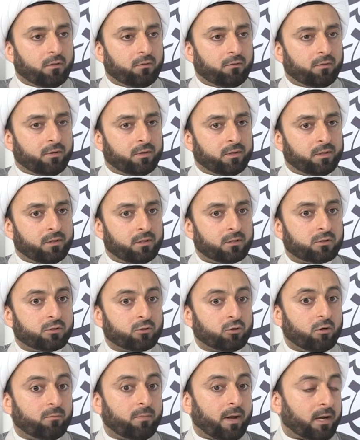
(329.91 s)
then he needs to
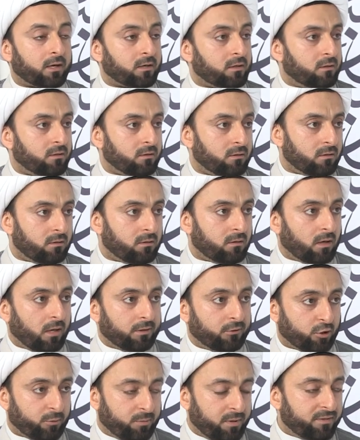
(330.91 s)
go back
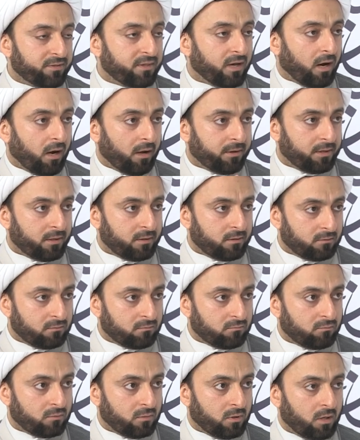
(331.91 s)
and repeat the ayah
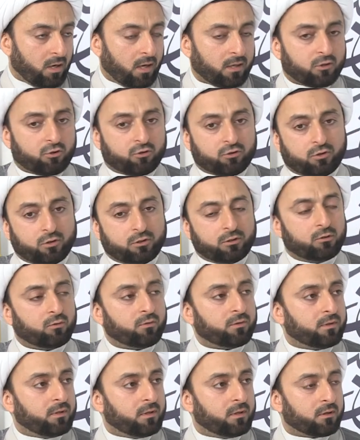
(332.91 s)
and continue
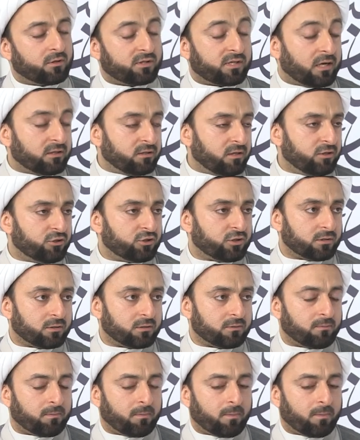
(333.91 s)
with the recitation.